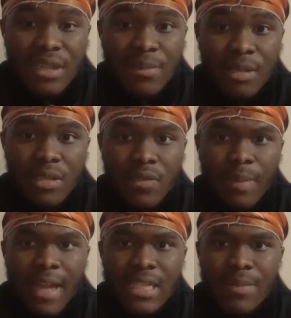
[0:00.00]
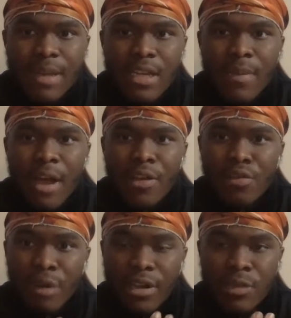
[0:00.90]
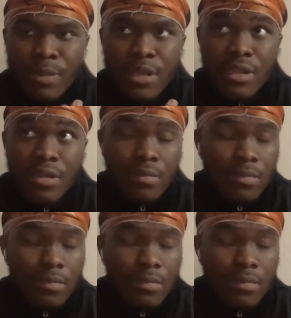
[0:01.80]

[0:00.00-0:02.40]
symptoms of a bad teammate? Damon, you ready to speak? Say it.